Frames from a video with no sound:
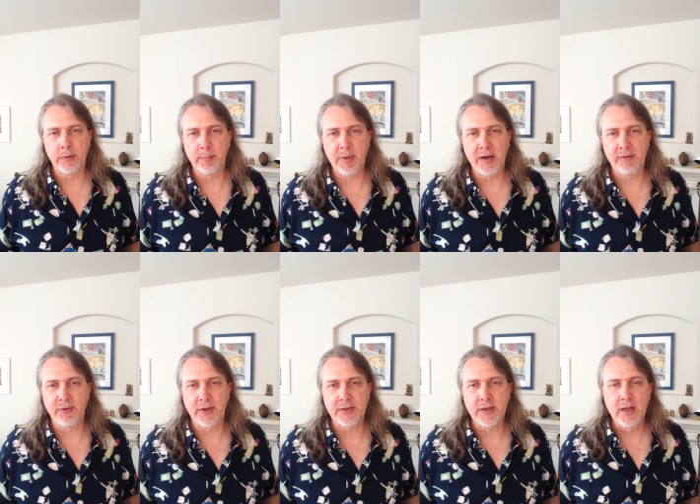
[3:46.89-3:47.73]

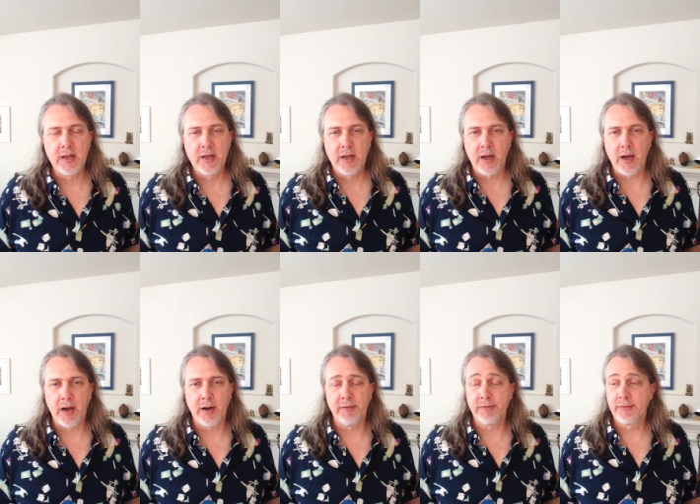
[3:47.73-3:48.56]
benefit
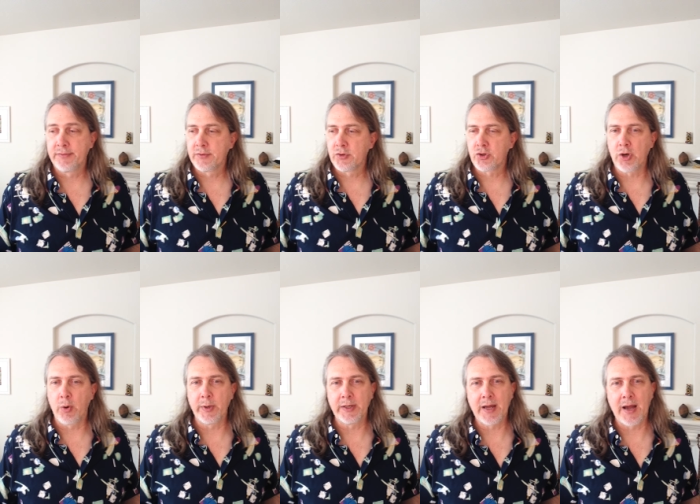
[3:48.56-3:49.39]
of
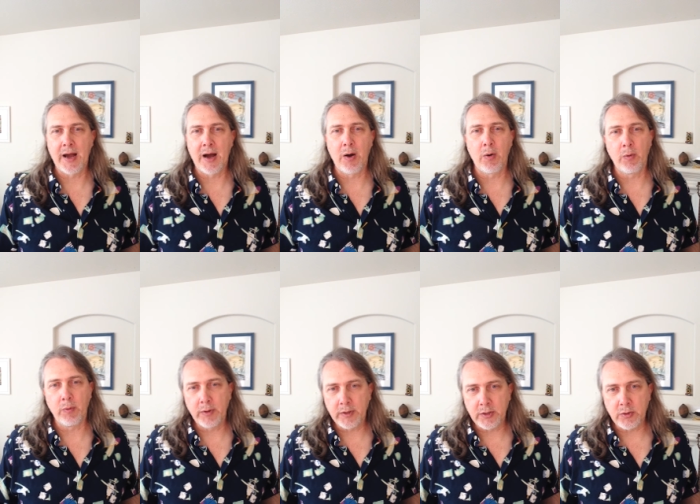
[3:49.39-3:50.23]
showing how
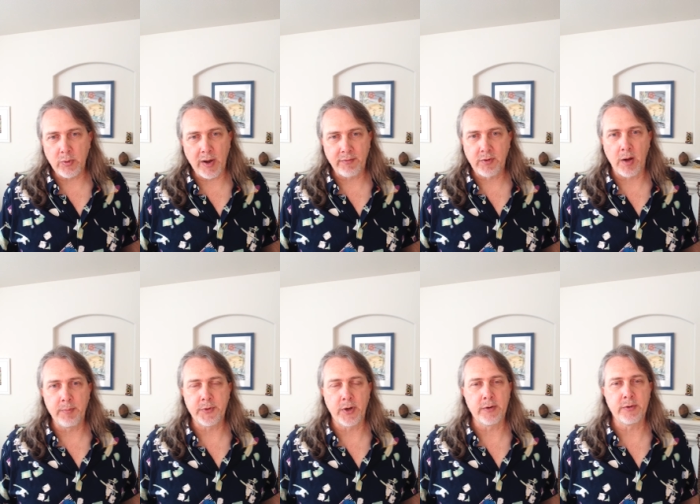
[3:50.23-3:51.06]
you have come
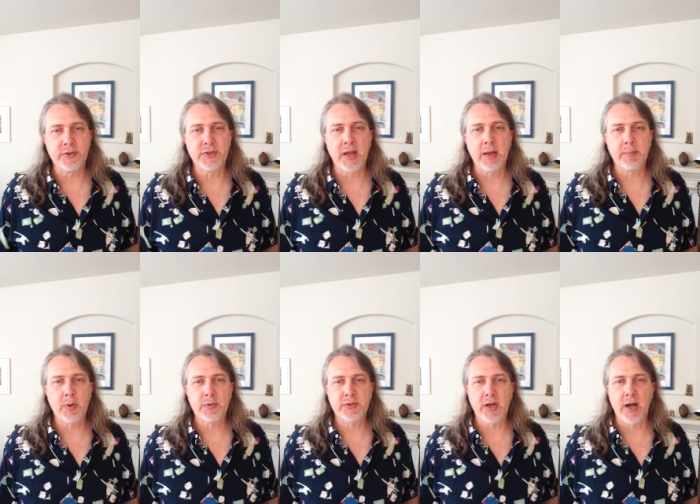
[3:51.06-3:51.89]
to understand
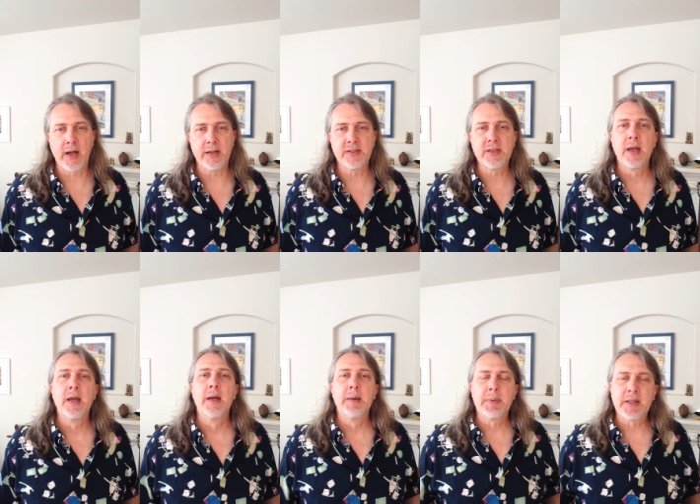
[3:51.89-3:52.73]
both sides,
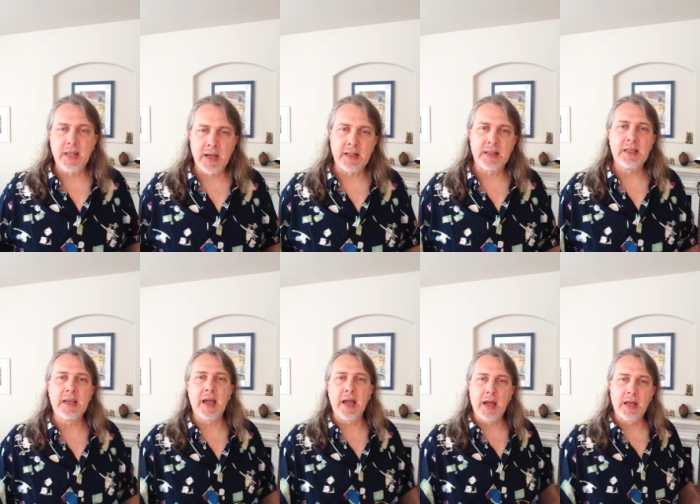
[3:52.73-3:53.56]
but then at the
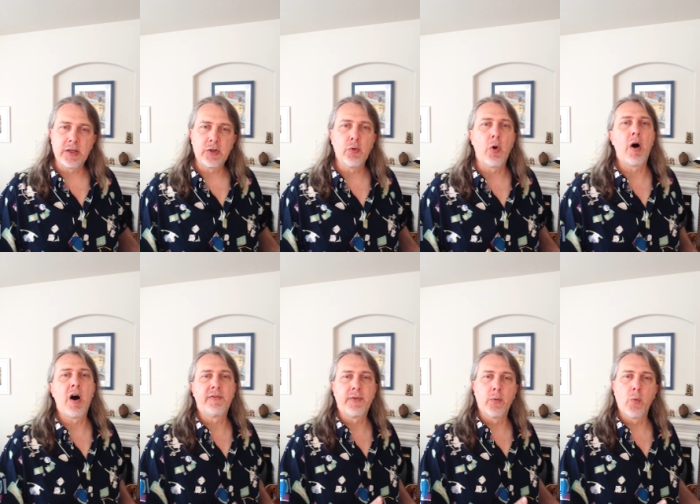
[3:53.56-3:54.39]
end you
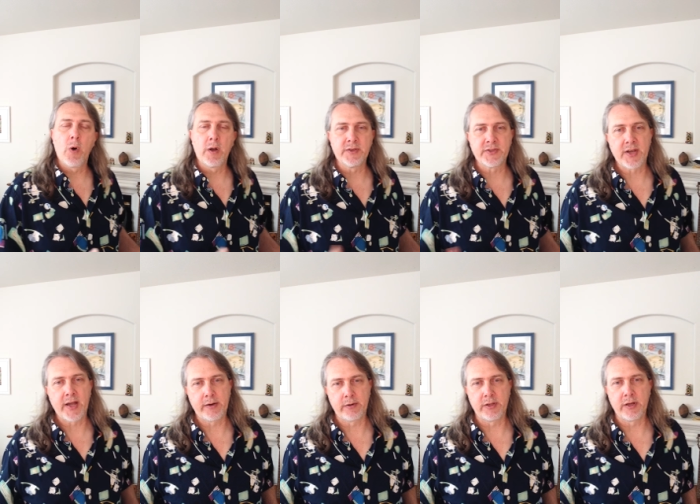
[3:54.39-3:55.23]
offer one
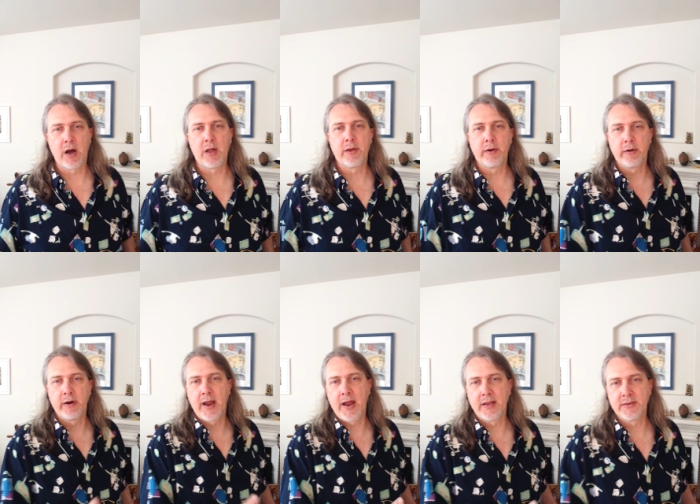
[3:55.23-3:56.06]
side or the other
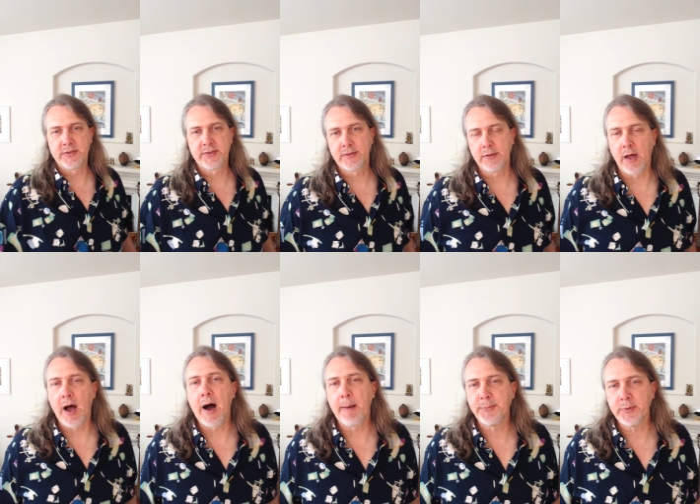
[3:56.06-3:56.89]
as the
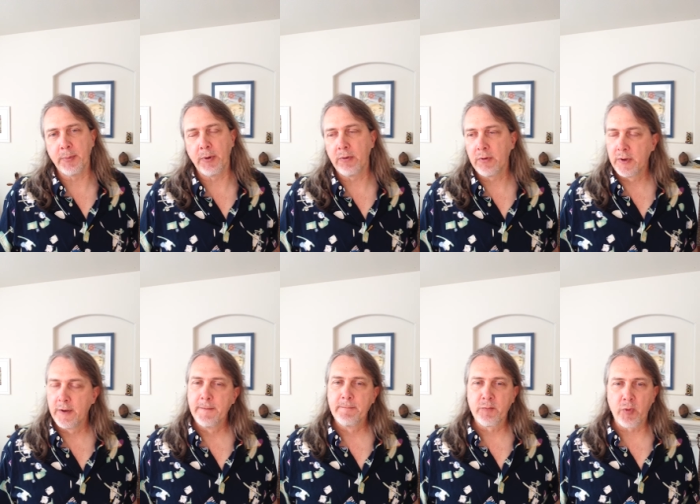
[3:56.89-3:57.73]
optimal
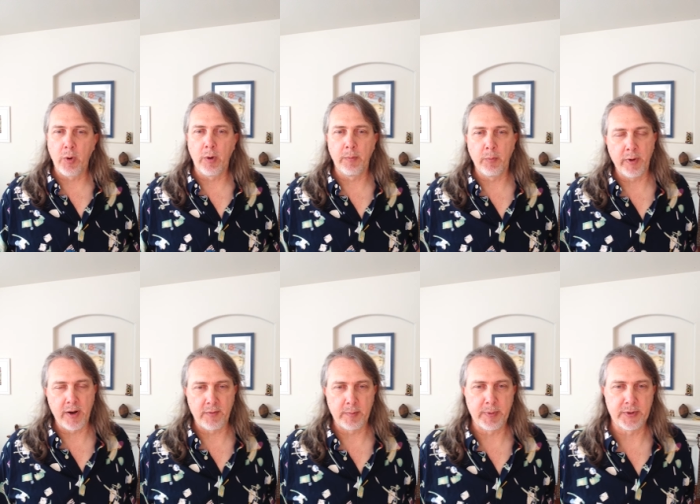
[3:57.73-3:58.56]
for
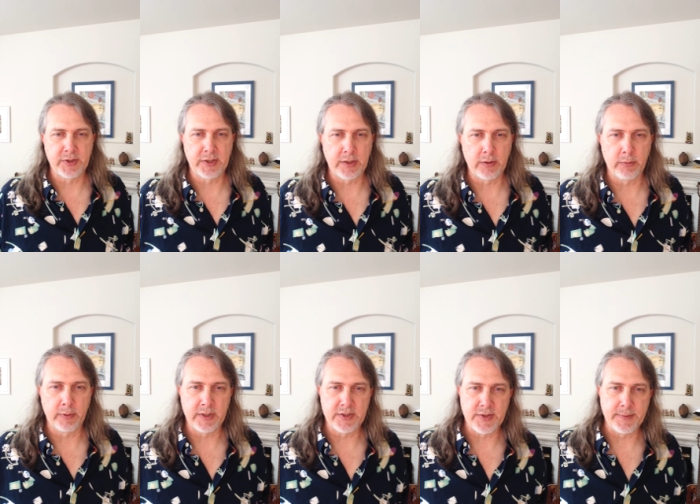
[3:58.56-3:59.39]
whatever particular
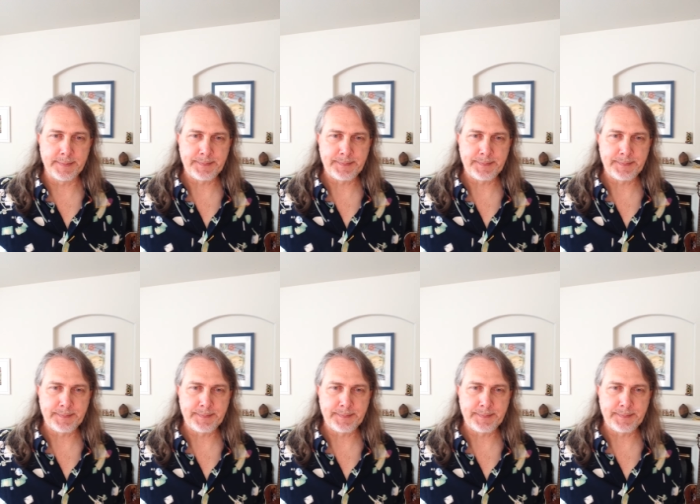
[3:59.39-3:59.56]
reason.